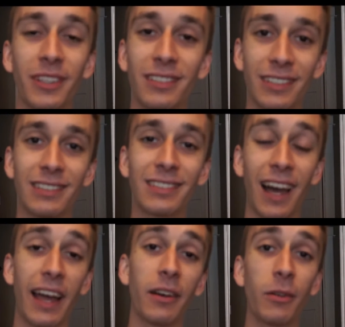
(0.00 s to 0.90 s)
This is
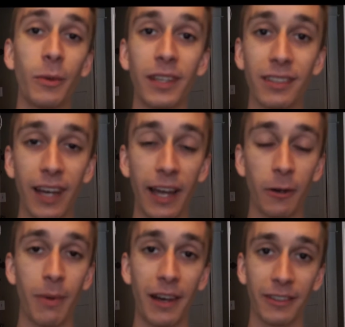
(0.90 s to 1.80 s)
Kyle with
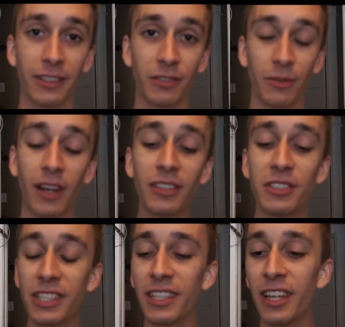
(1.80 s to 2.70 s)
Kylepathic
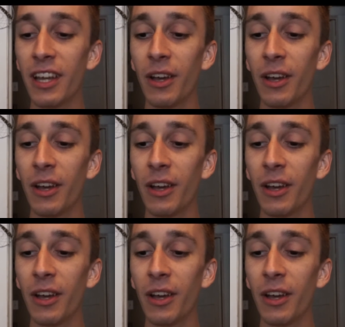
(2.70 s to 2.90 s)
Astrology,